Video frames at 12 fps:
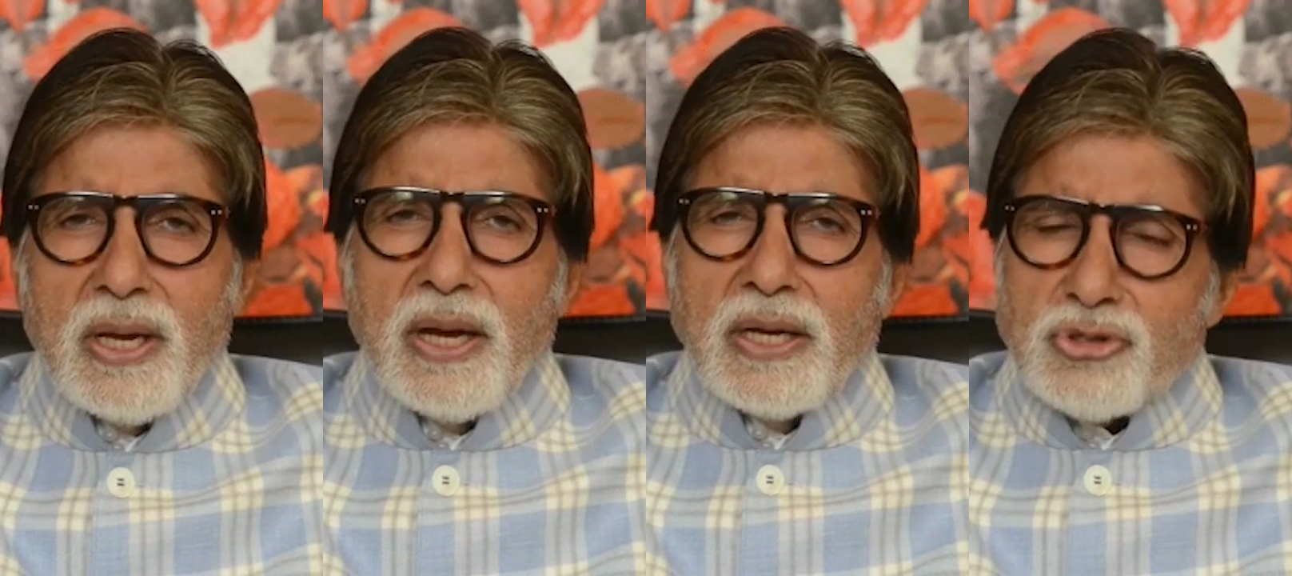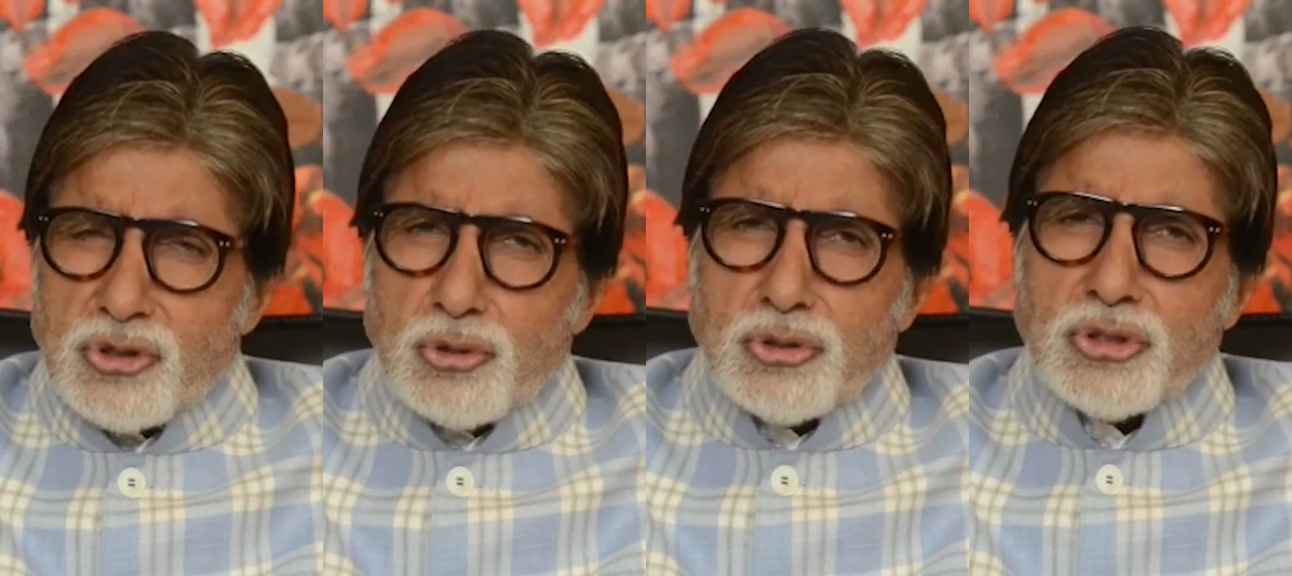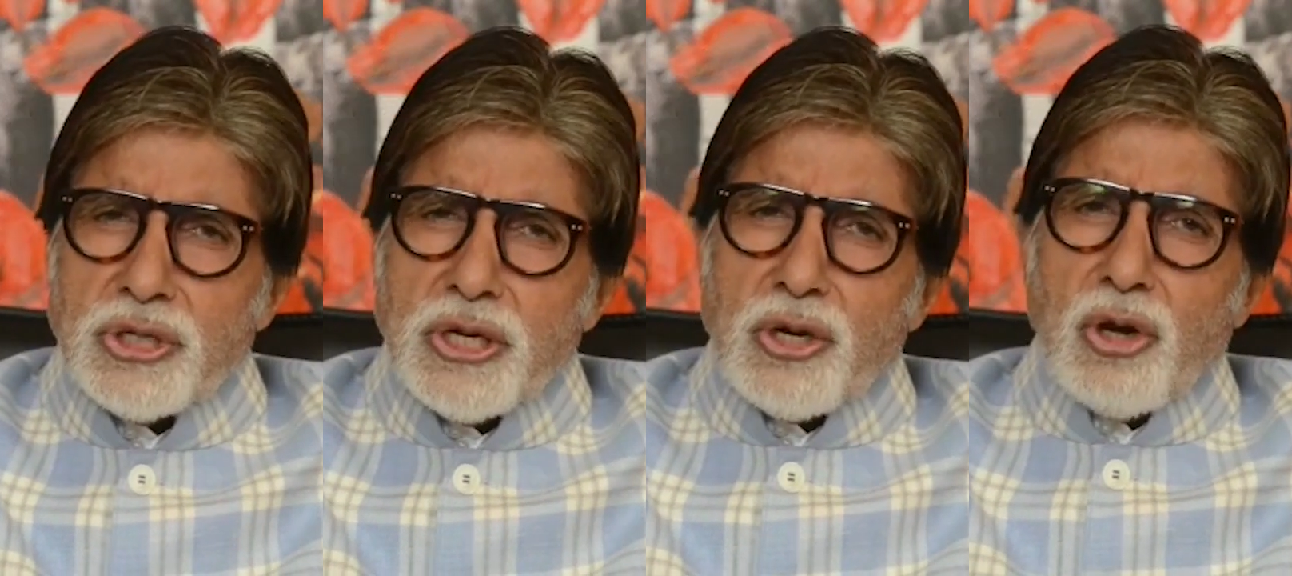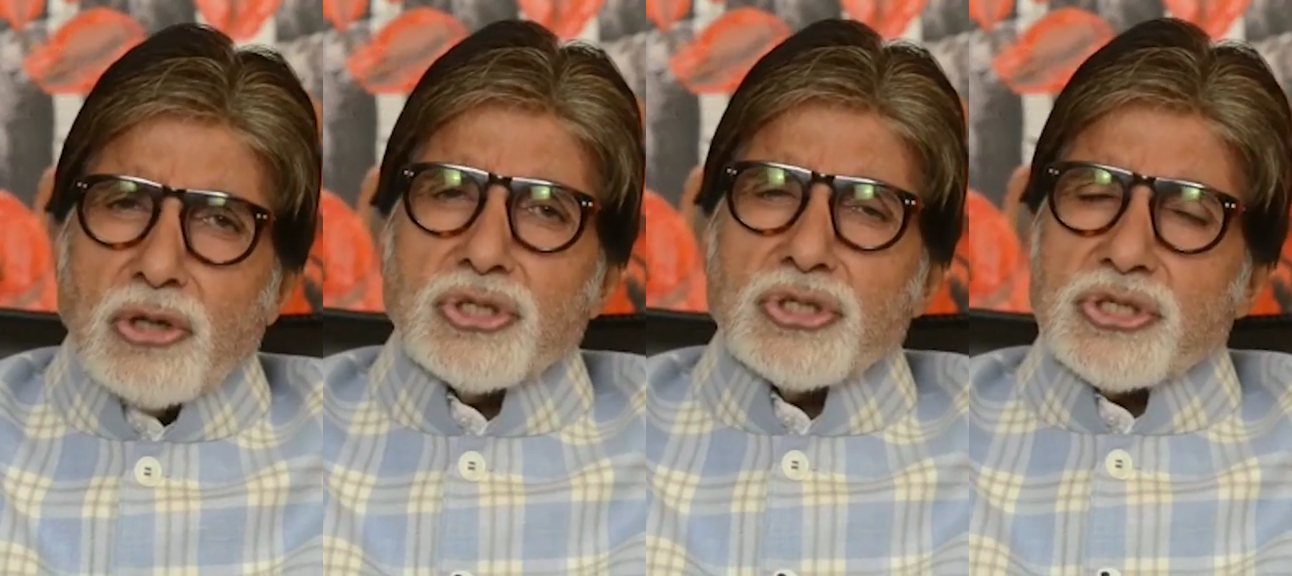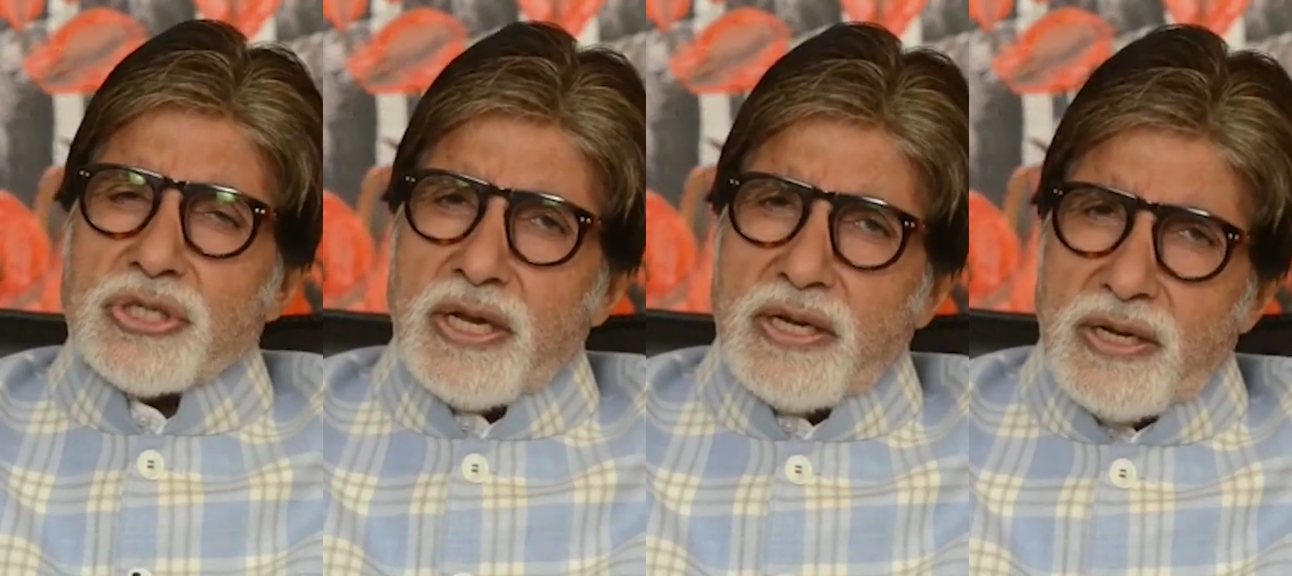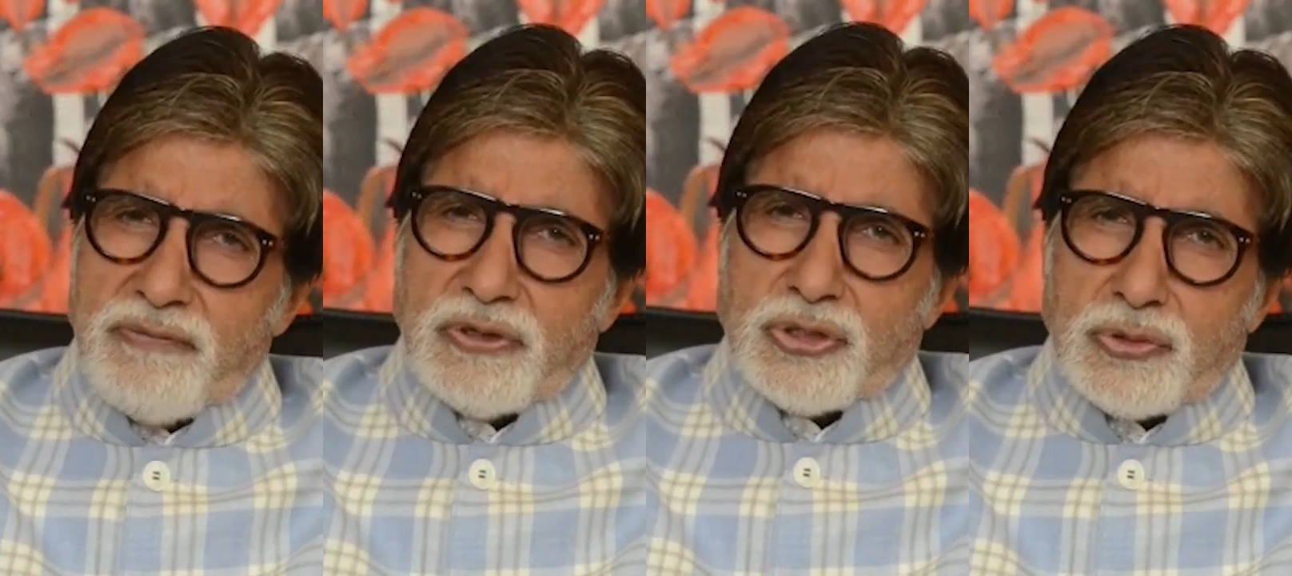and socially conscious
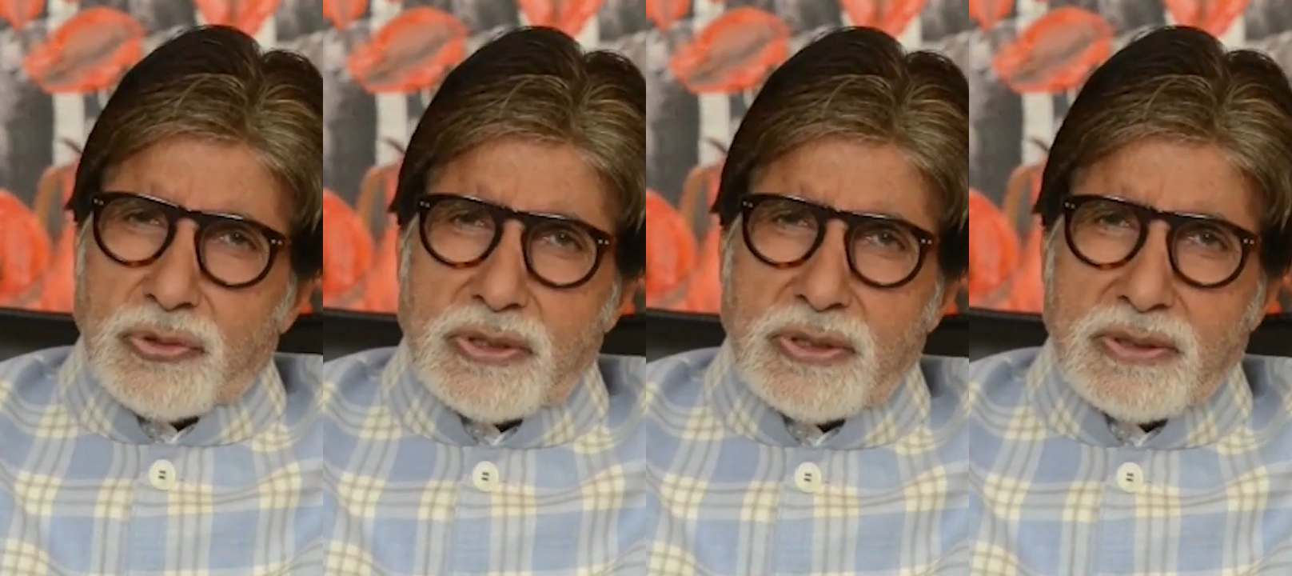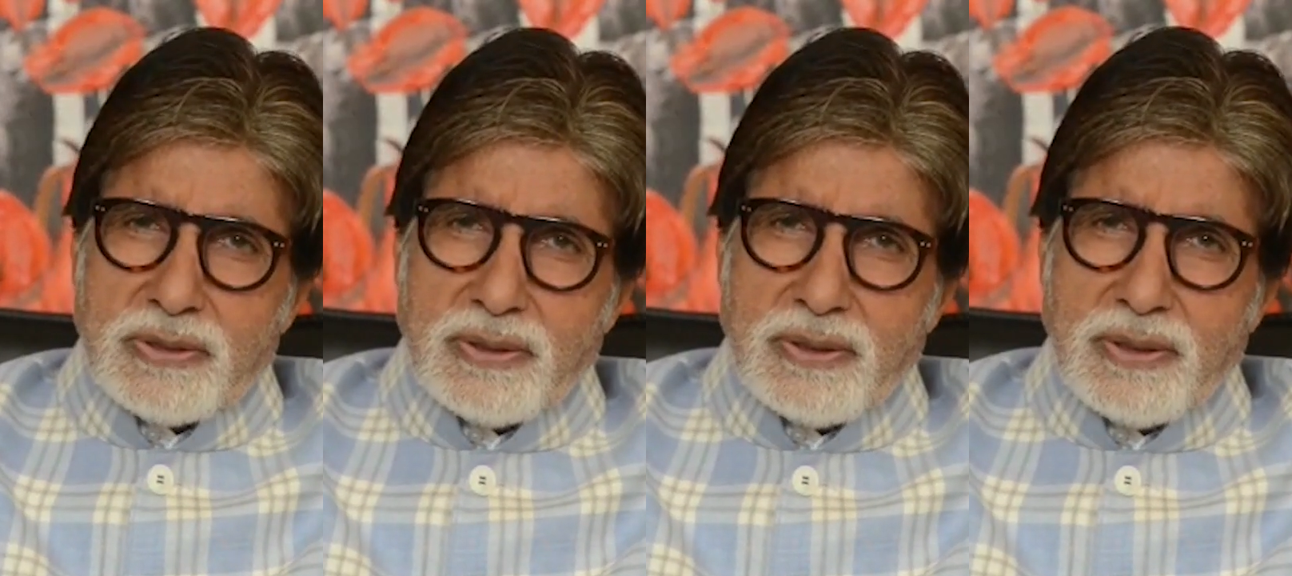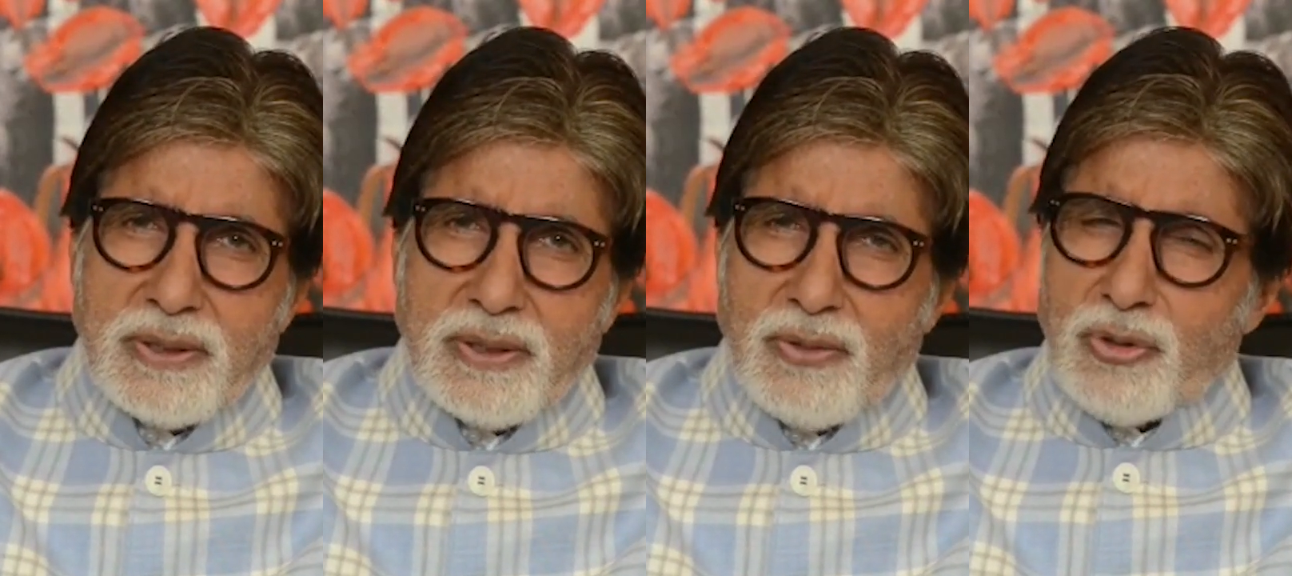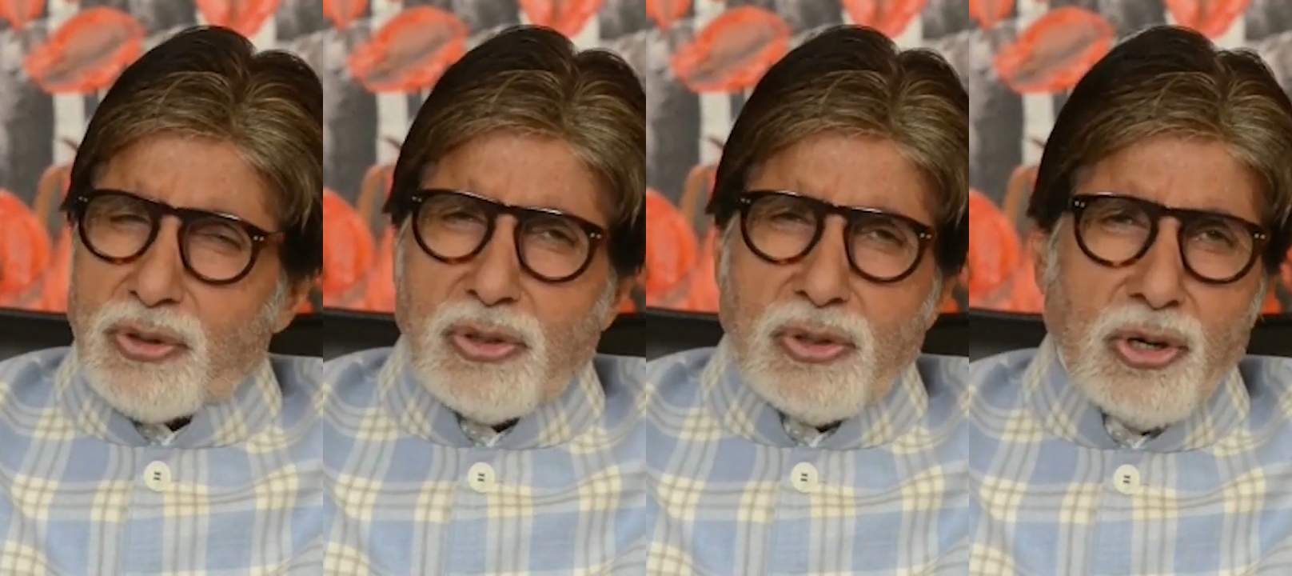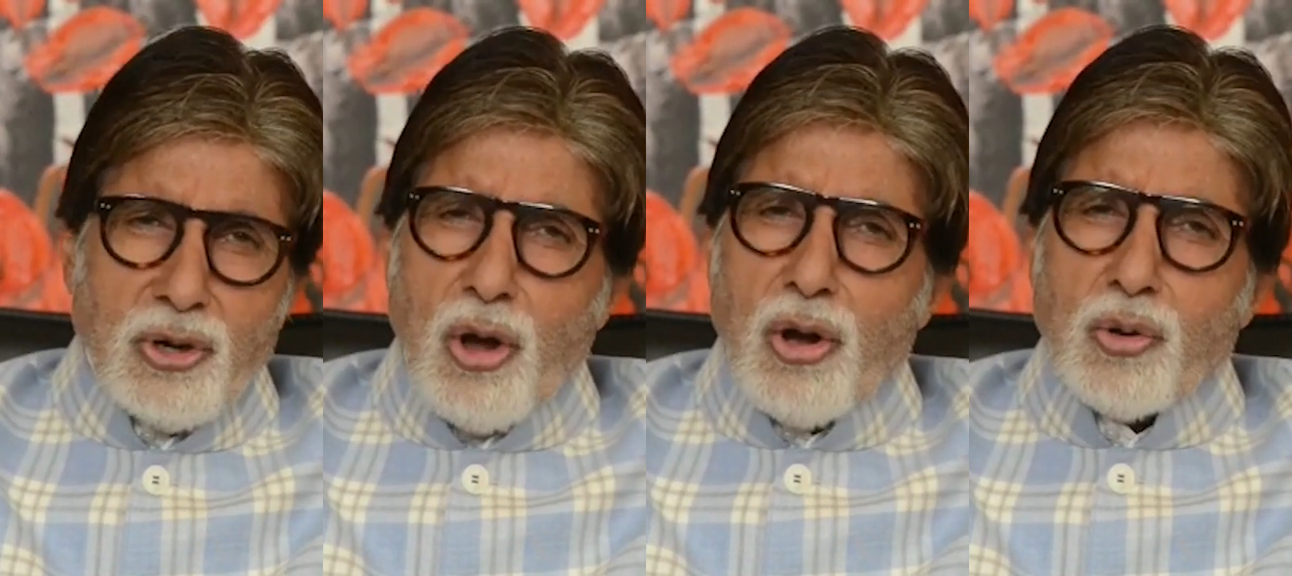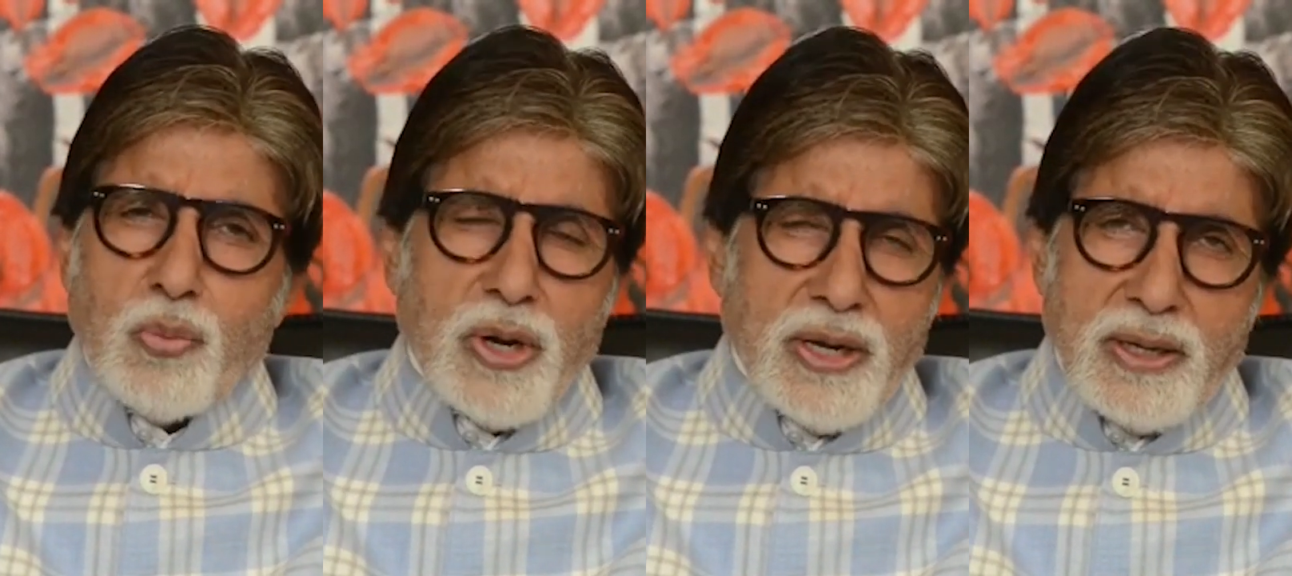individuals would go a
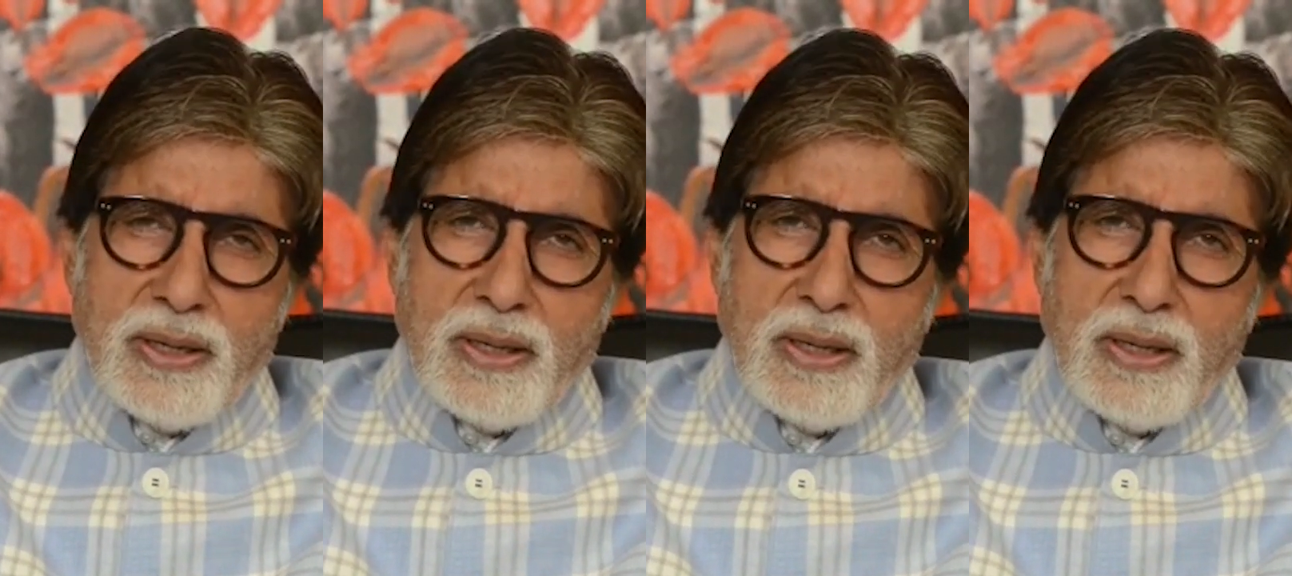long way